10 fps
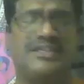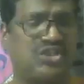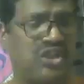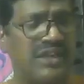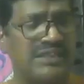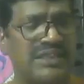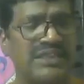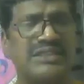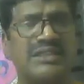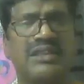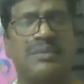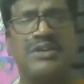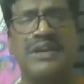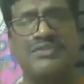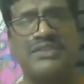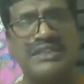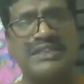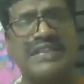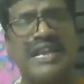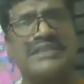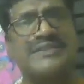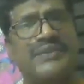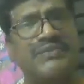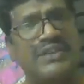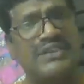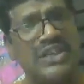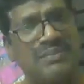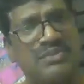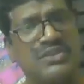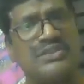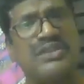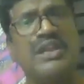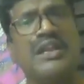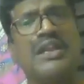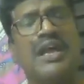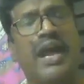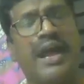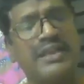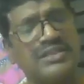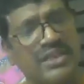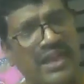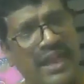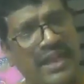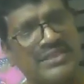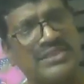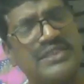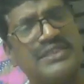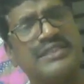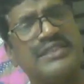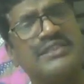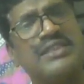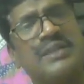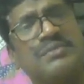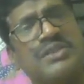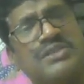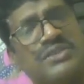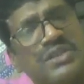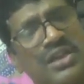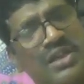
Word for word: Genesis, the book of Genesis has 50 chapters, Isaiah has 66 chapters,